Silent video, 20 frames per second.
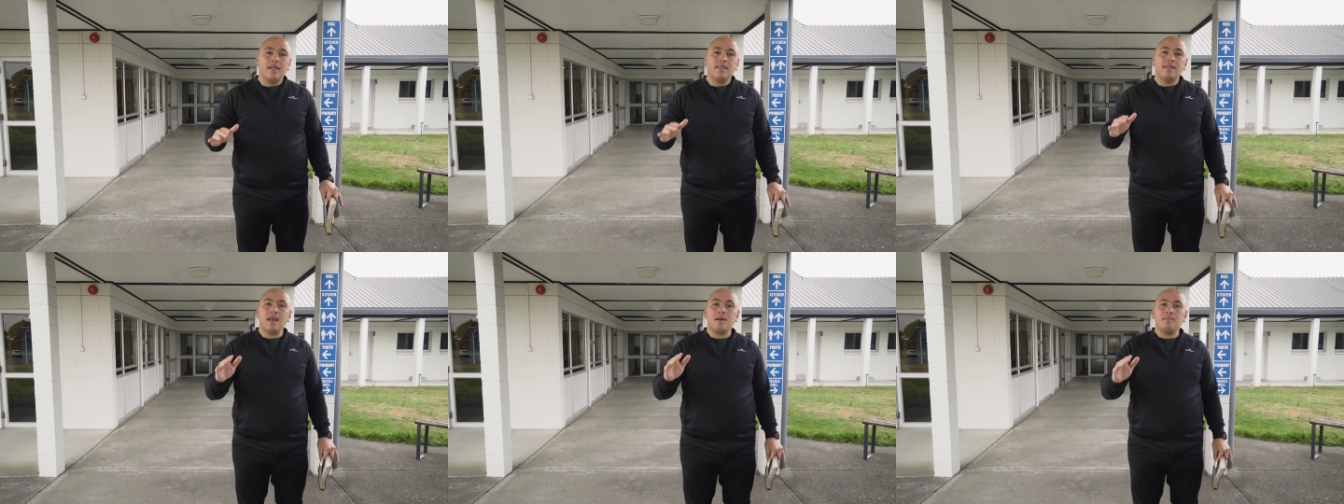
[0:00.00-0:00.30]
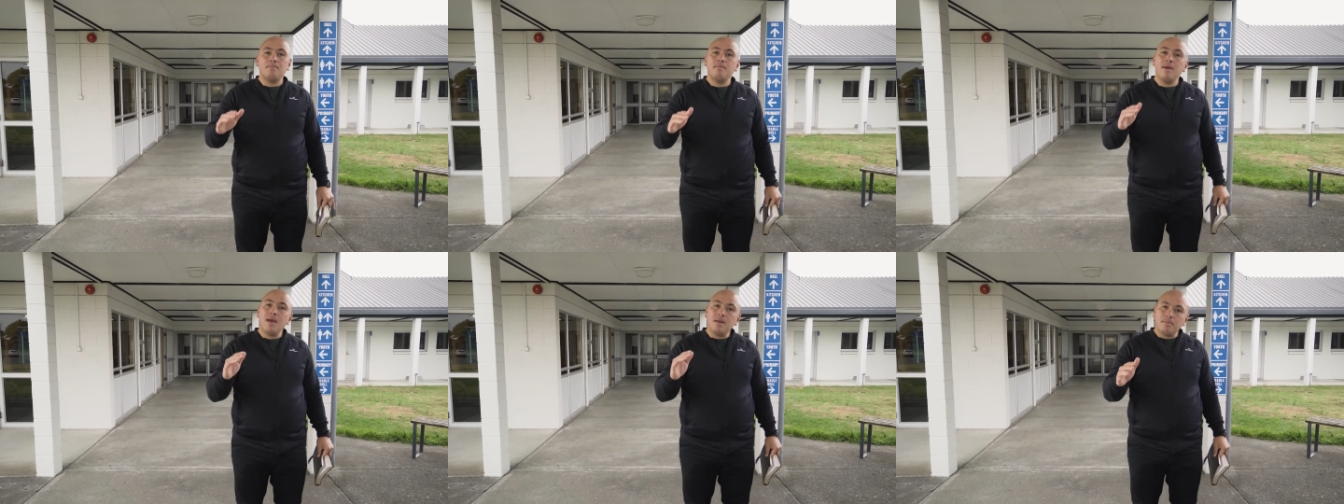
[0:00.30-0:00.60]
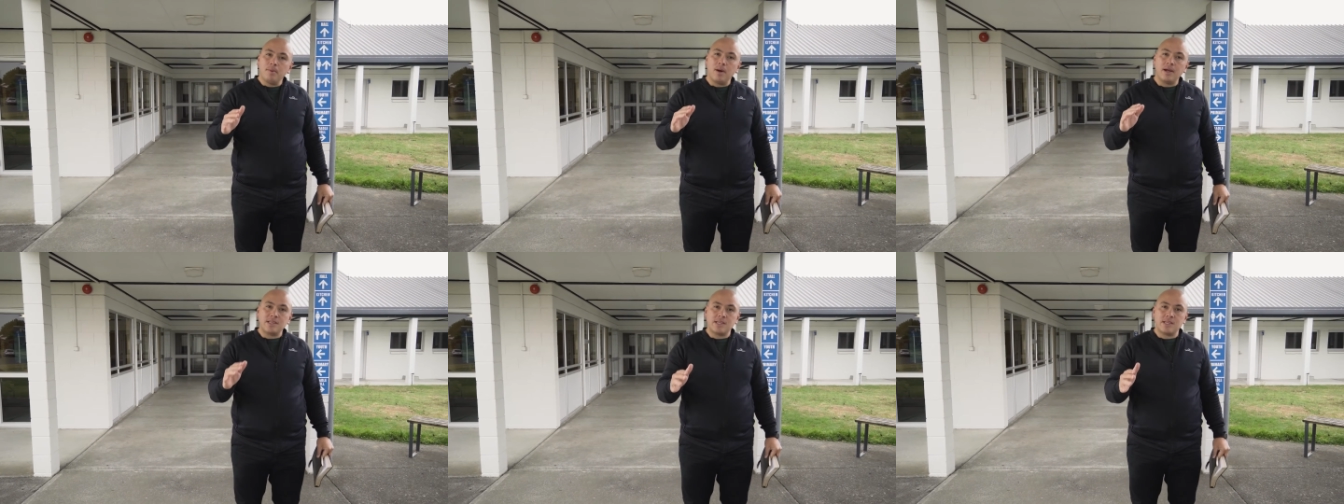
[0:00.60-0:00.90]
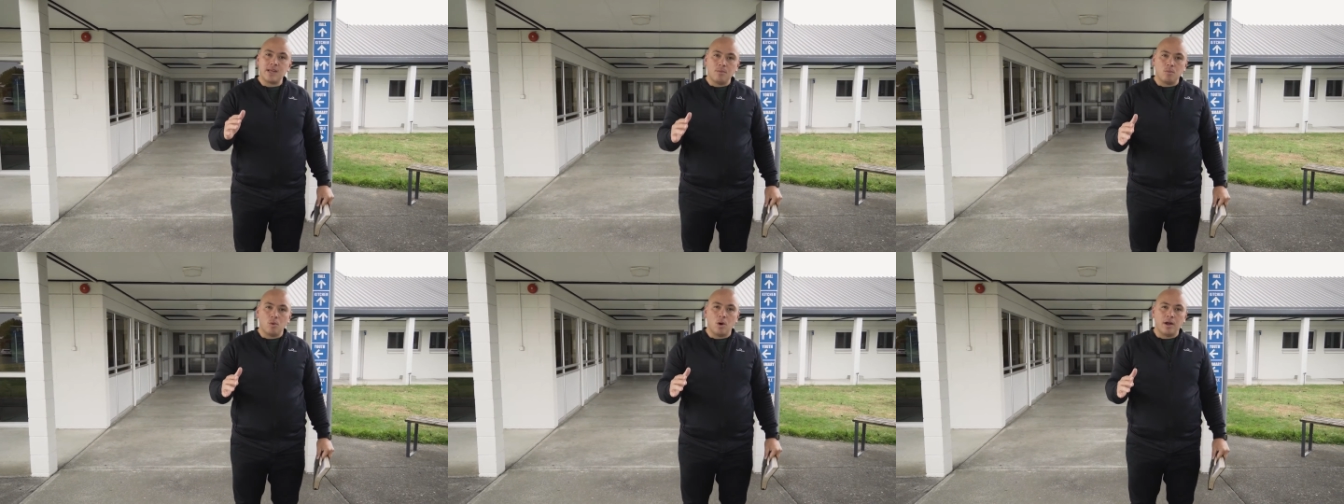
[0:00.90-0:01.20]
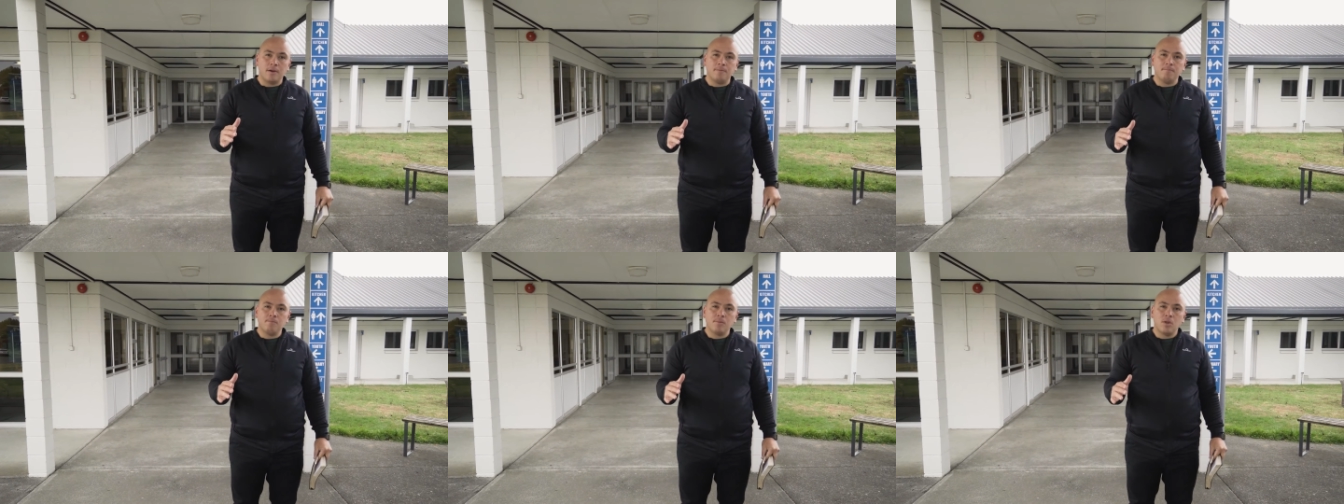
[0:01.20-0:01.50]
they're met by
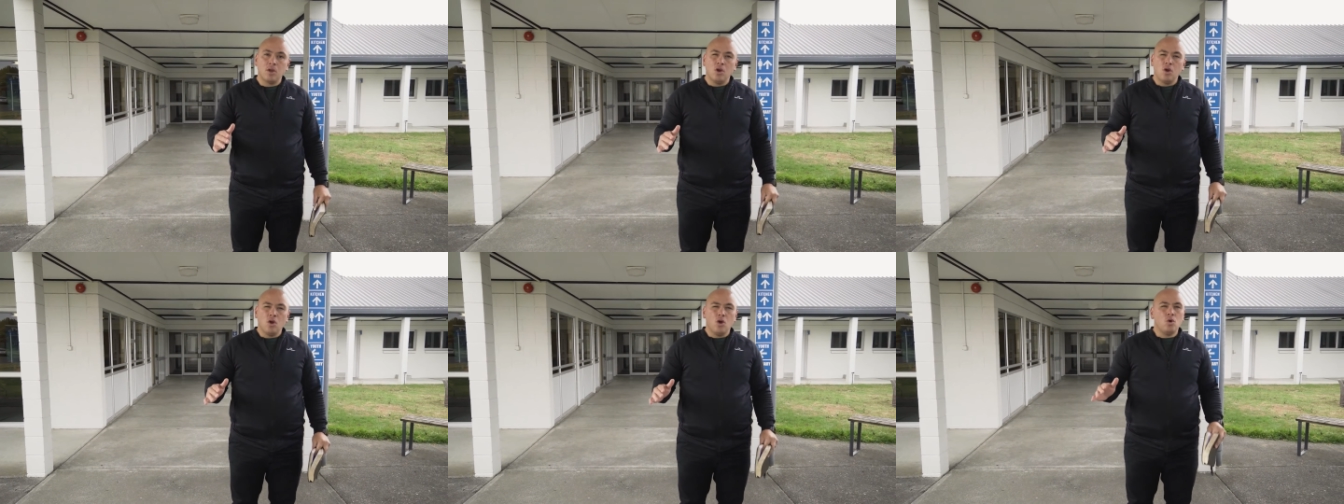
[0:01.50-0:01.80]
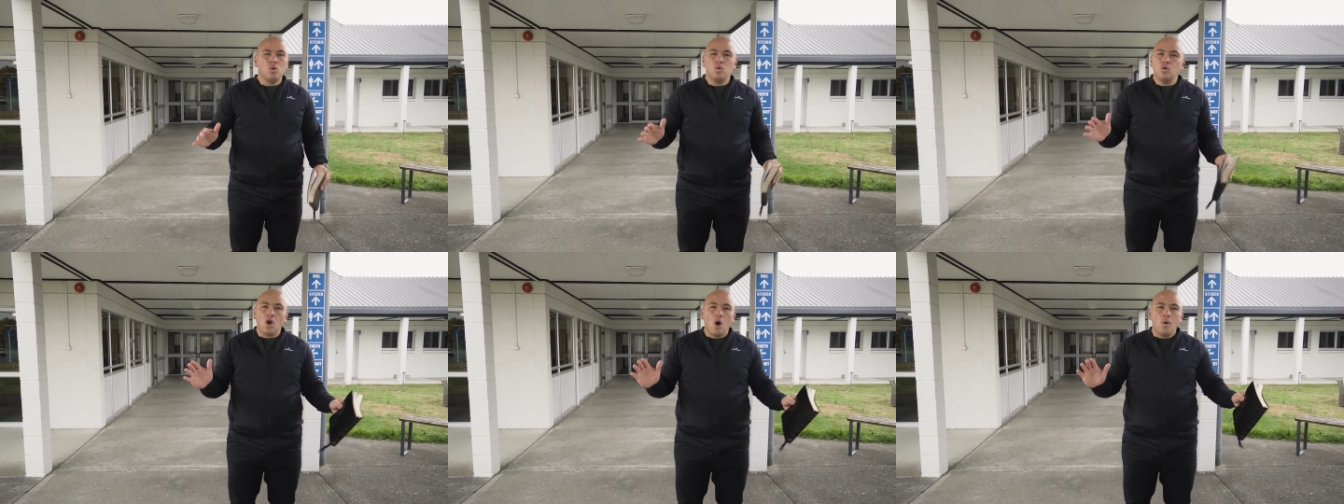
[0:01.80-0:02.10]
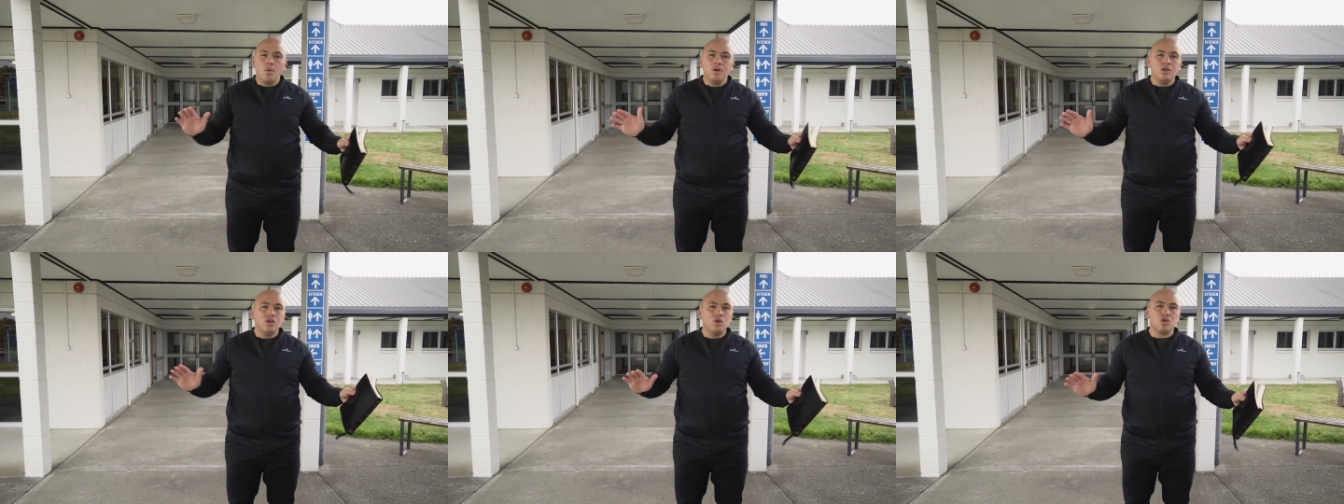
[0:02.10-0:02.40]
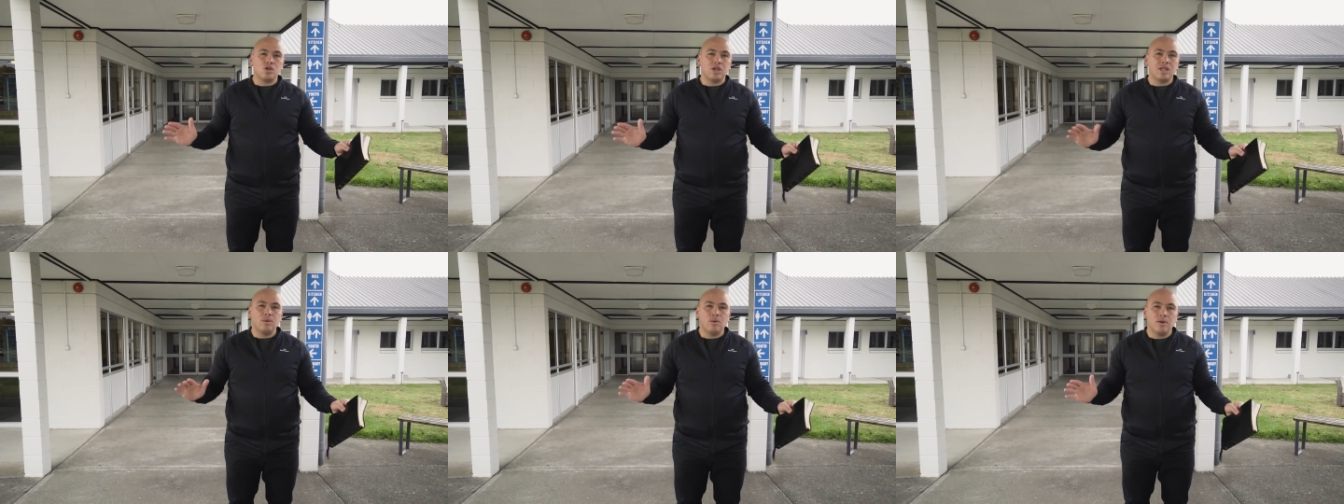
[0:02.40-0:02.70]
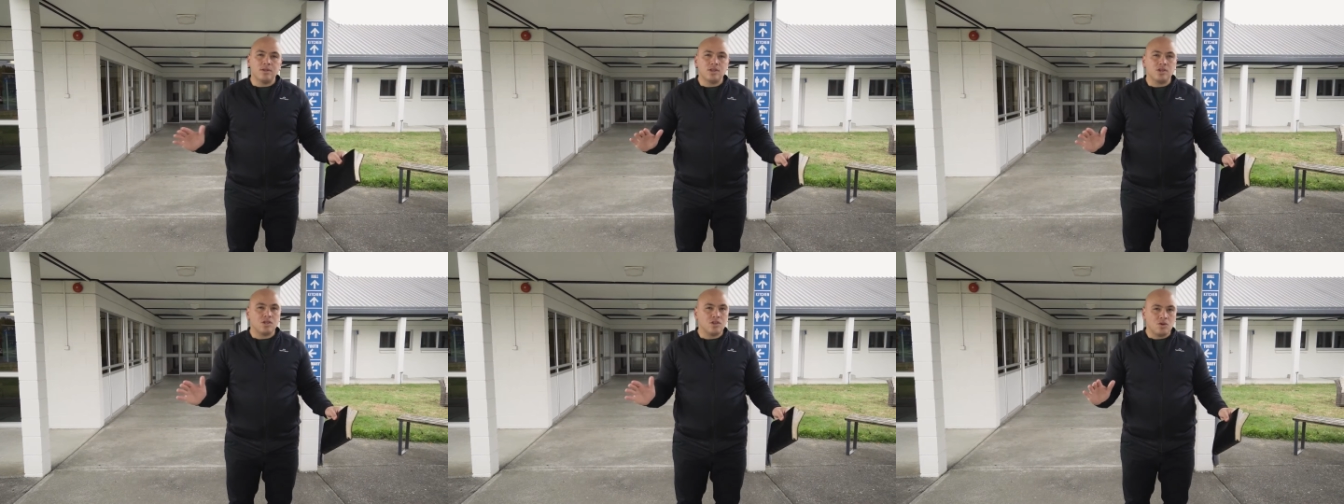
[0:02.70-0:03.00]
someone who no one usually
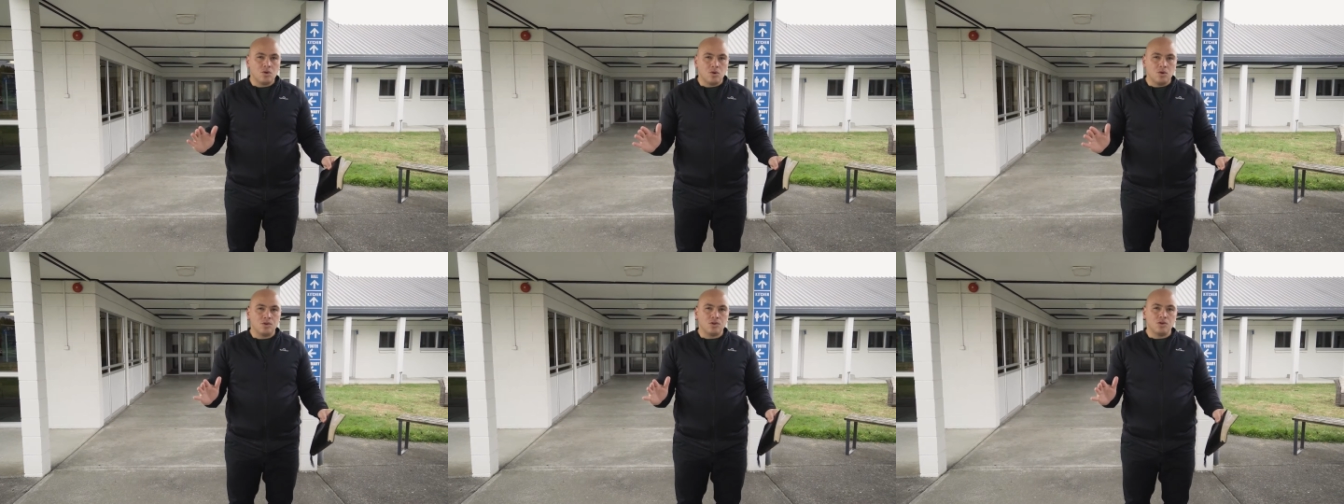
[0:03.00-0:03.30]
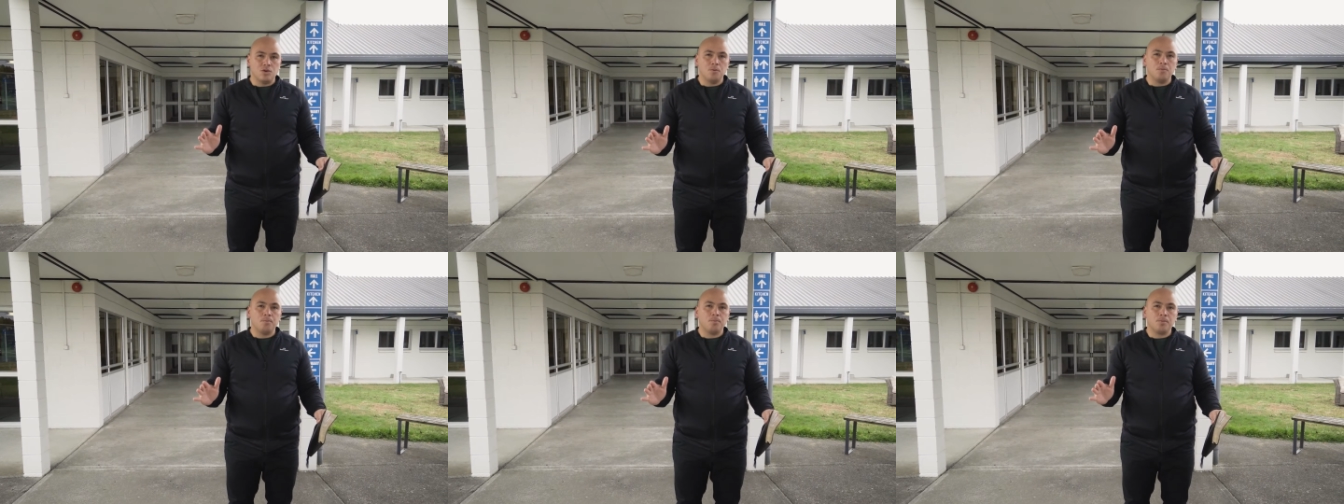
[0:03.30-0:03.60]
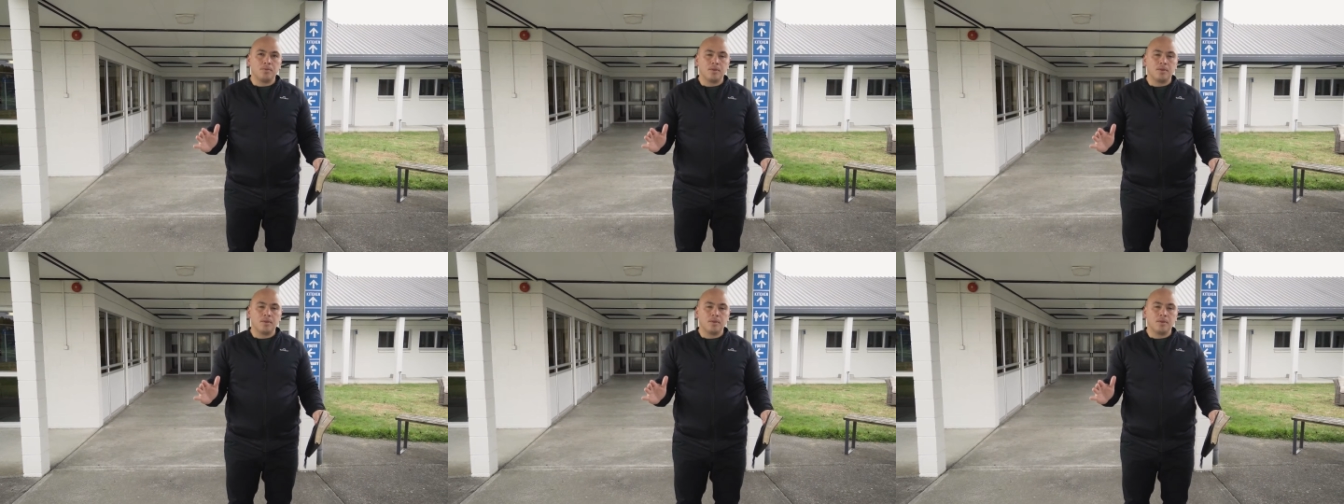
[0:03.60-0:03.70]
wants to talk to.